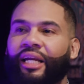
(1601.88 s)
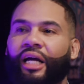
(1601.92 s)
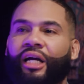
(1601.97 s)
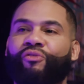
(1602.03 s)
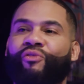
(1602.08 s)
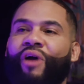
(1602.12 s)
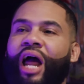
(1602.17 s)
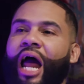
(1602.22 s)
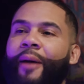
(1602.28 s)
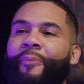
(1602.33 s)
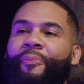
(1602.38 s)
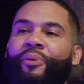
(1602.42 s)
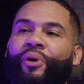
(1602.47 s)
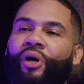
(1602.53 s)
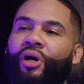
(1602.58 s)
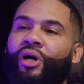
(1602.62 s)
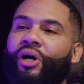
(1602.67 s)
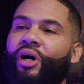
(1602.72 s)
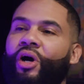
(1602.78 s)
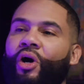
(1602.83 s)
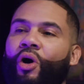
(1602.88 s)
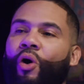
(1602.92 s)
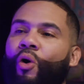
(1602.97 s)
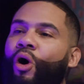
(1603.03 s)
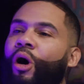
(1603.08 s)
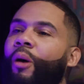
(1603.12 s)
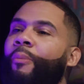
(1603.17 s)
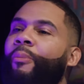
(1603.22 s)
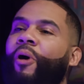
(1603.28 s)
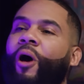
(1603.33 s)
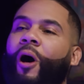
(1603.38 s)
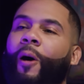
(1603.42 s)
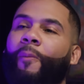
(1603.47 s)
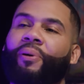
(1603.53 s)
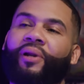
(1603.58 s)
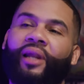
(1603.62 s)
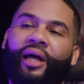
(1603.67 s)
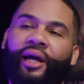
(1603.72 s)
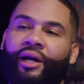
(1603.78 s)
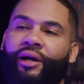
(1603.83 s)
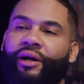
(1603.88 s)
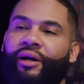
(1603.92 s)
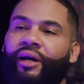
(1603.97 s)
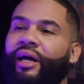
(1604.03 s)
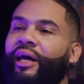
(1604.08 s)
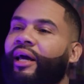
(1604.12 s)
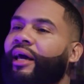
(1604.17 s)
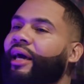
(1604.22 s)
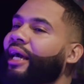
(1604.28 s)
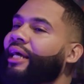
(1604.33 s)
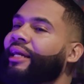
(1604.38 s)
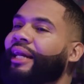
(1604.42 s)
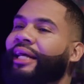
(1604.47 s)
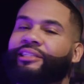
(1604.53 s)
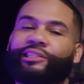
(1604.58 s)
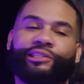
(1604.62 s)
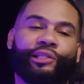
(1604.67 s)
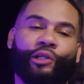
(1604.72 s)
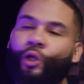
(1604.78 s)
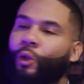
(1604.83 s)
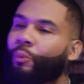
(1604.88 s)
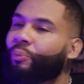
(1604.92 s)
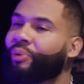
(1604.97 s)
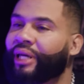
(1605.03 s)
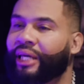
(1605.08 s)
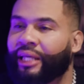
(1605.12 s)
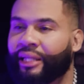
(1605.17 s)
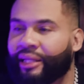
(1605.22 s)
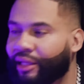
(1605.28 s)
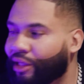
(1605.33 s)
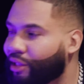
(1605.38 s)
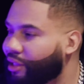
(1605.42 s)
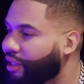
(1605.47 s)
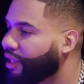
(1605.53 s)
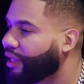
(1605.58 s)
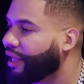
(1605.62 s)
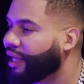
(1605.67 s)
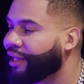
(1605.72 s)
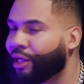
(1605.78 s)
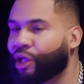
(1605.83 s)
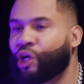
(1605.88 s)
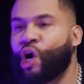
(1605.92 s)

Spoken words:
did a rapper or a ball player and they still be in a